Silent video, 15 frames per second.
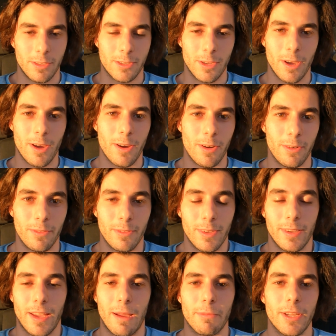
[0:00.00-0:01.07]
So
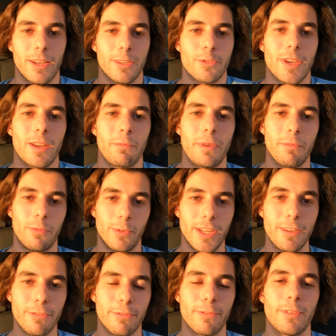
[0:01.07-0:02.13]
I'm gonna try to be
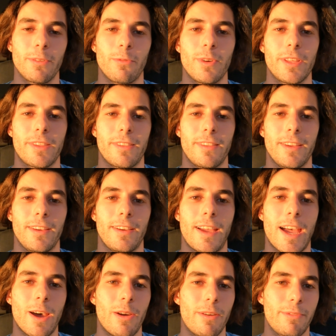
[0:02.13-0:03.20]
brief with
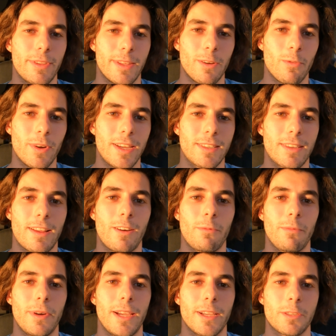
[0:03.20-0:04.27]
how everything went and how
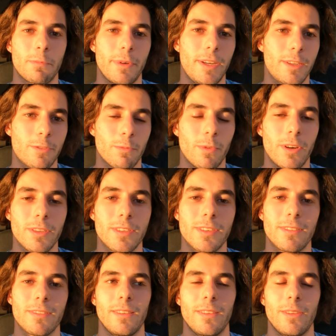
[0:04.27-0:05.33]
my experience
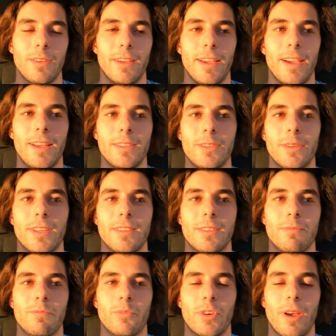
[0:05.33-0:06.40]
was. As you can
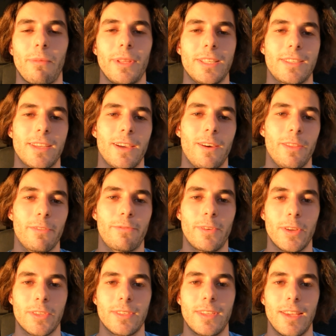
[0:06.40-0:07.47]
probably tell, the
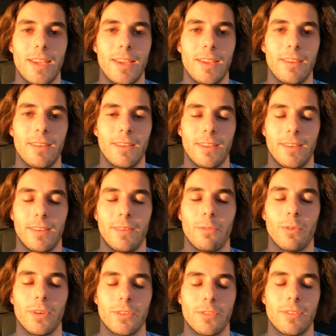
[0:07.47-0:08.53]
first day
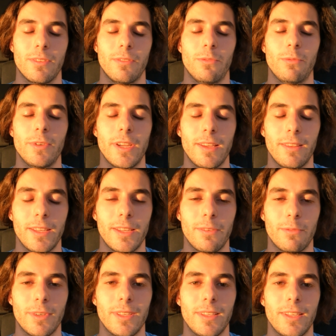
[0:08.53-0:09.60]
was
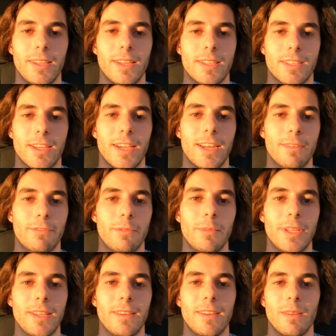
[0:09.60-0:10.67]
really exciting for
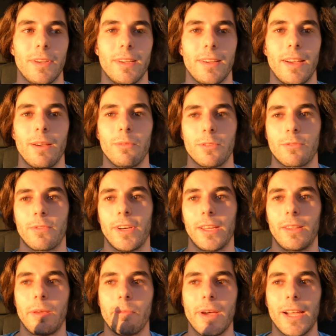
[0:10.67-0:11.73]
me. I was
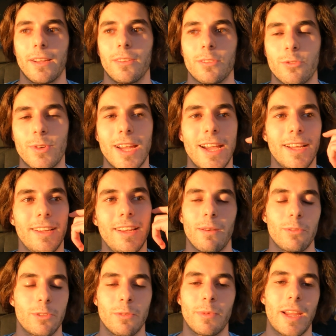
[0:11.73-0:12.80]
finally back on track. I
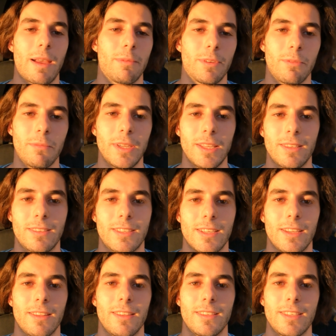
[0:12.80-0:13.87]
was super happy to meet
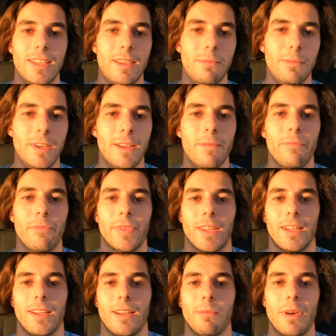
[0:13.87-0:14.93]
the team,
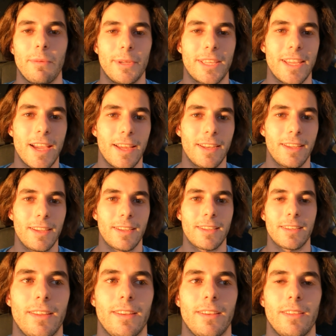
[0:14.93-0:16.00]
my
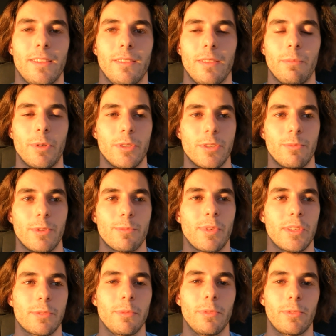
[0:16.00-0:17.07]
mechanic, the person
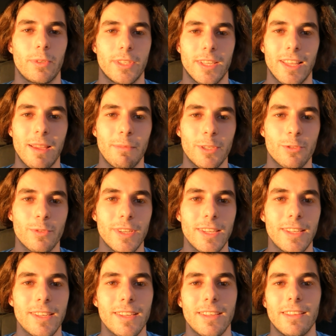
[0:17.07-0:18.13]
responsible for
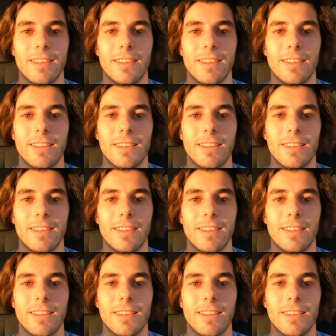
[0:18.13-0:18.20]
telemetry,